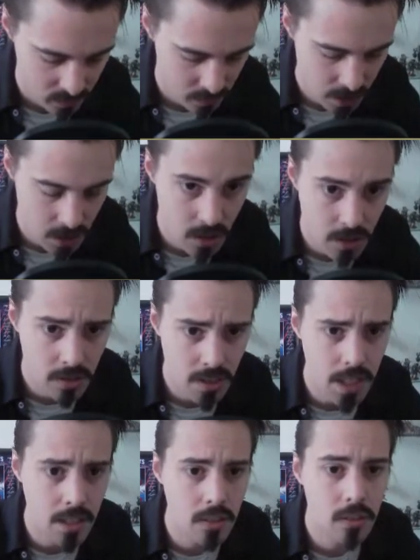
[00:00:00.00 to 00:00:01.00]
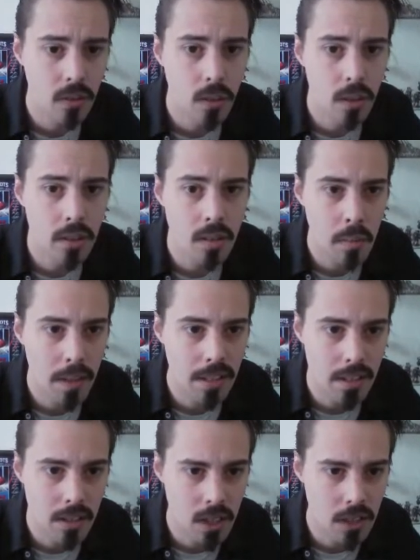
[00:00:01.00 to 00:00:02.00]
Well, you should stay in school because I'm about
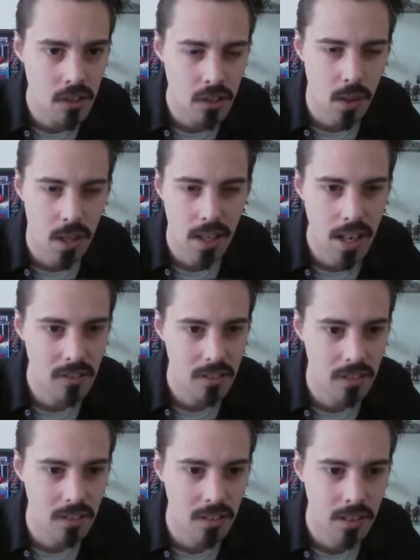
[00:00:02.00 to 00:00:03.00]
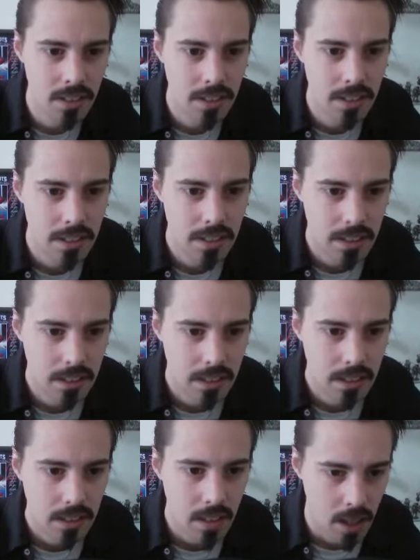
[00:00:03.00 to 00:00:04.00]
to teach you a lesson.
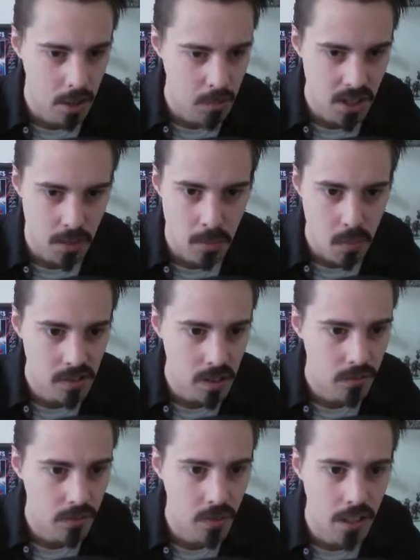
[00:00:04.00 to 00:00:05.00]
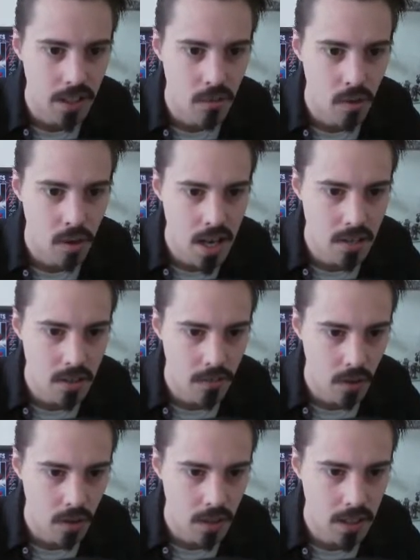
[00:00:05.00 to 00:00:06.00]
I'm ashamed of myself. Right, Ranger
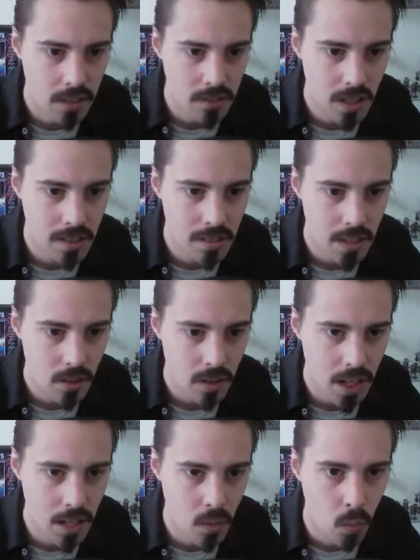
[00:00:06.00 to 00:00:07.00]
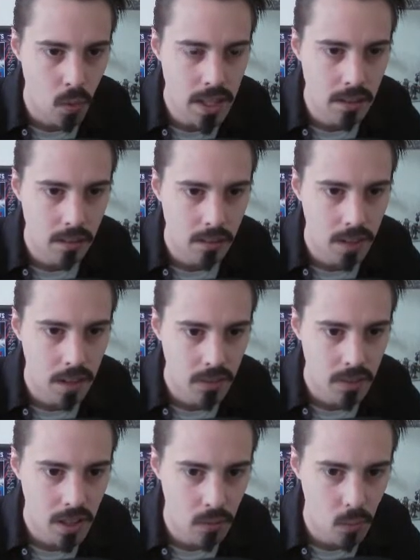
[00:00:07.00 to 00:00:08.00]
Veronica sends out a Weedle, level
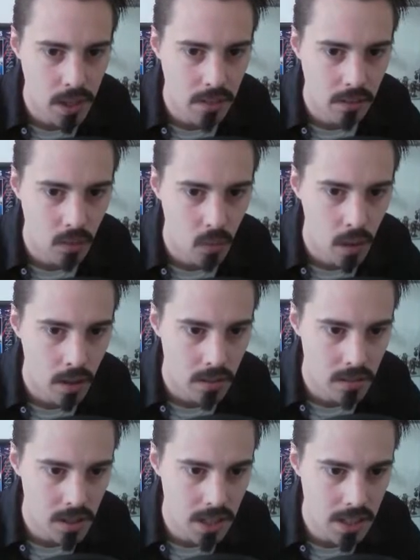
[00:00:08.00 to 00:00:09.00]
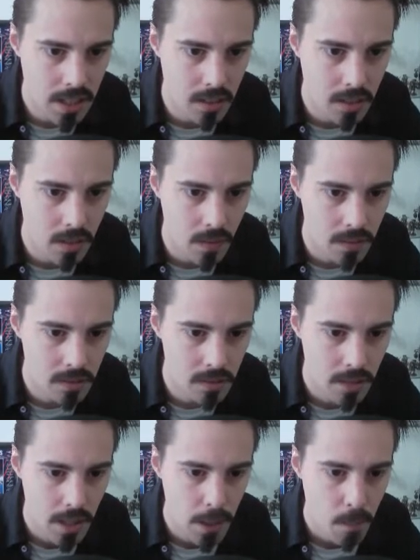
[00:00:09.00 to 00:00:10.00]
10 Weedle. Well, Sandy can do this.
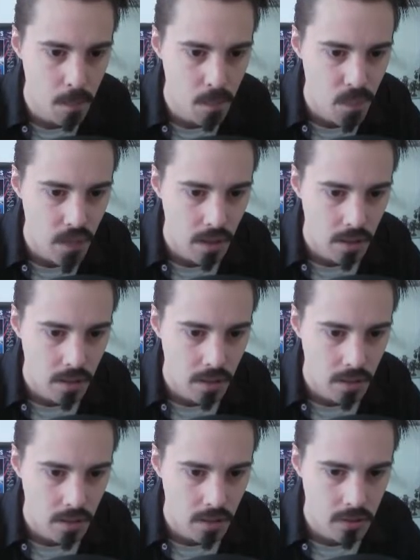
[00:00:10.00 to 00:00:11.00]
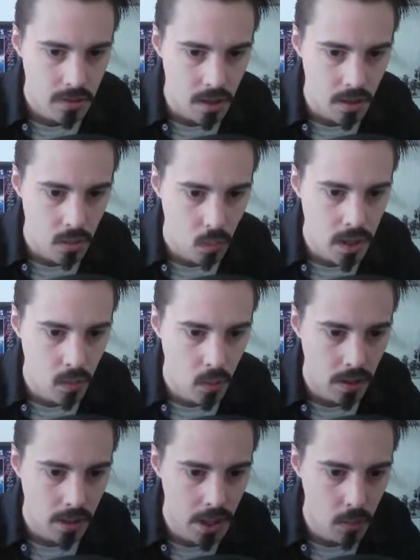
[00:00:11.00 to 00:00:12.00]
So we
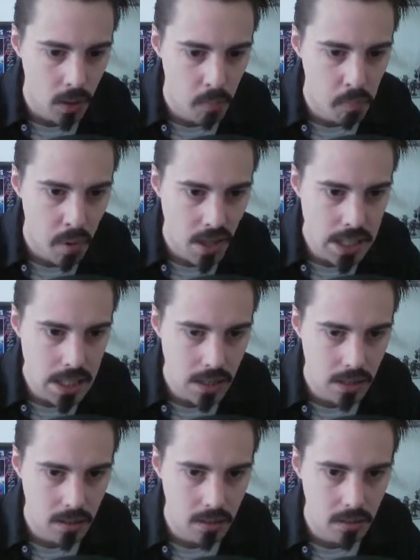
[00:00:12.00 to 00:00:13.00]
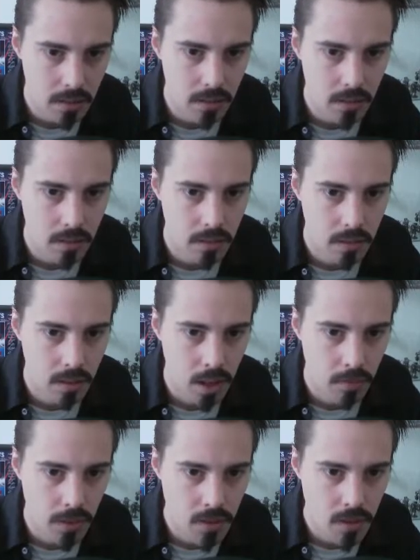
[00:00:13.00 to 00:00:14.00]
will hit with a Bite.
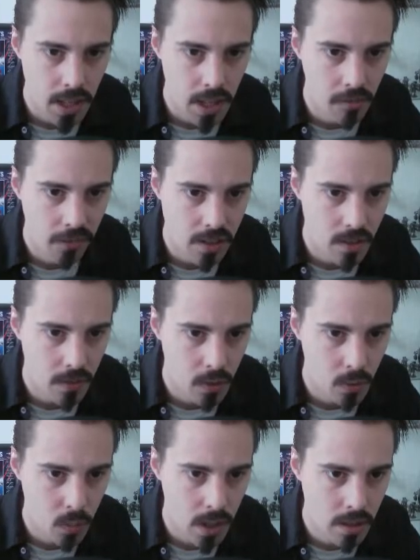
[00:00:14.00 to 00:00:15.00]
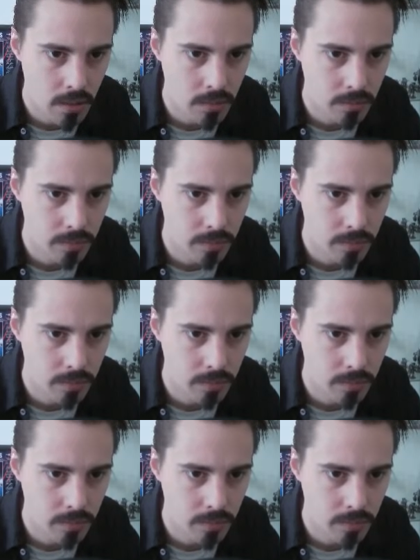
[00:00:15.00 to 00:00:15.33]
Hopefully try and get a flinch off as well.